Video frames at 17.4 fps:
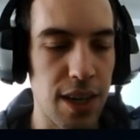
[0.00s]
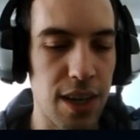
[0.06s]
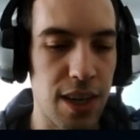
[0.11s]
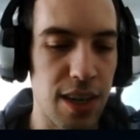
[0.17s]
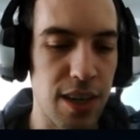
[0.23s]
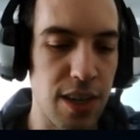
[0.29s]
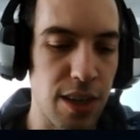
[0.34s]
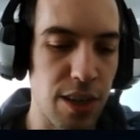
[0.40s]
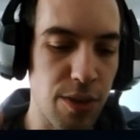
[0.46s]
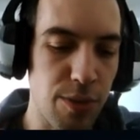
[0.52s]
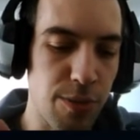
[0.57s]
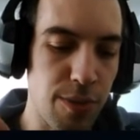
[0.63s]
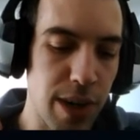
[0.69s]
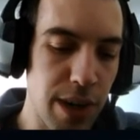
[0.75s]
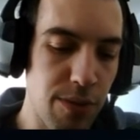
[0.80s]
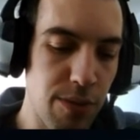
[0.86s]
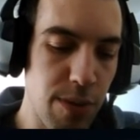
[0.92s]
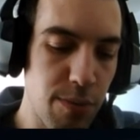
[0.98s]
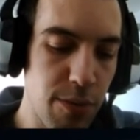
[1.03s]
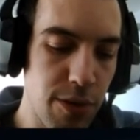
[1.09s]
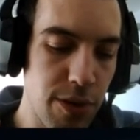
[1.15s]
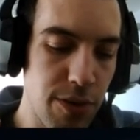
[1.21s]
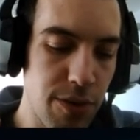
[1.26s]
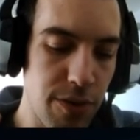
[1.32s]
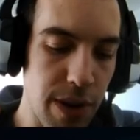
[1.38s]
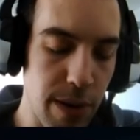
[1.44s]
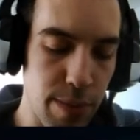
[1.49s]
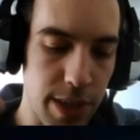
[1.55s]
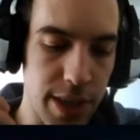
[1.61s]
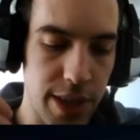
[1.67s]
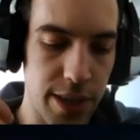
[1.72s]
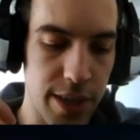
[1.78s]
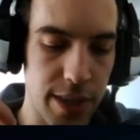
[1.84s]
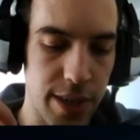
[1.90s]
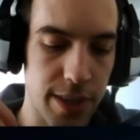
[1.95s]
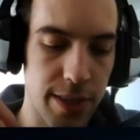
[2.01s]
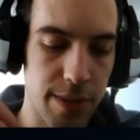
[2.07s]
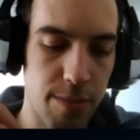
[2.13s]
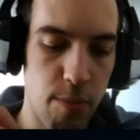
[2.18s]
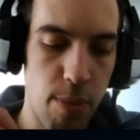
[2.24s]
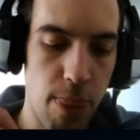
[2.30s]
You want to remove repetitions.